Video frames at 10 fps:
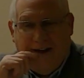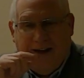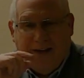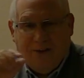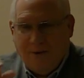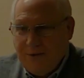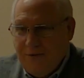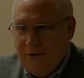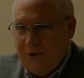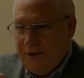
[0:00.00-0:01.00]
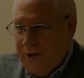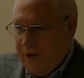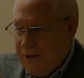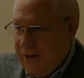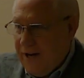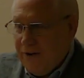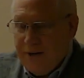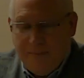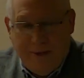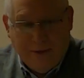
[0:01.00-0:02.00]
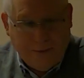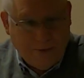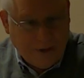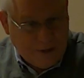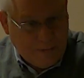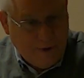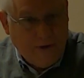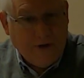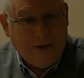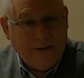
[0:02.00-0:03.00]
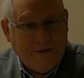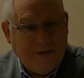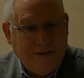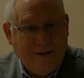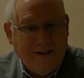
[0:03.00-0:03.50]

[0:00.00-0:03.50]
And those of you that are here today are going to be able to experience